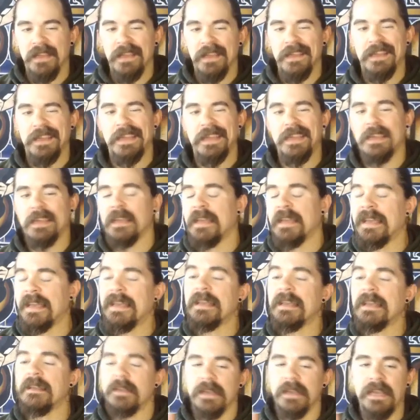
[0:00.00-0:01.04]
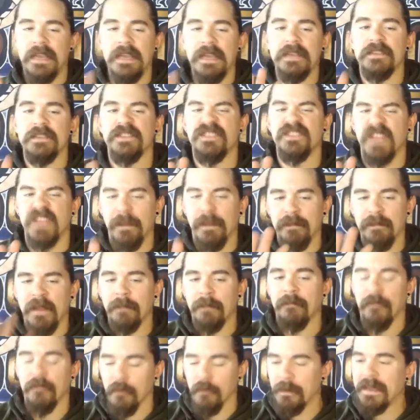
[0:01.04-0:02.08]
he he he stepped
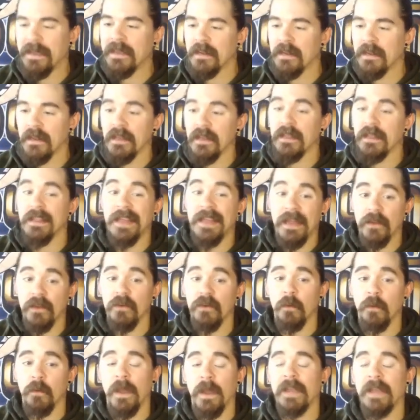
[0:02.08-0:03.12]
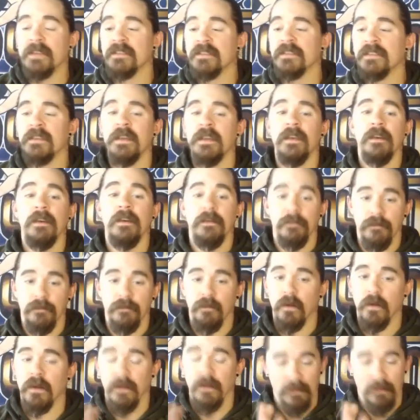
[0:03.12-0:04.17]
up for me in a, a lot of good ways,
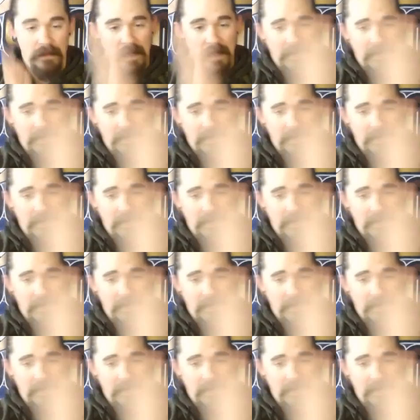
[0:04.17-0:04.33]
ver, mm-hmm.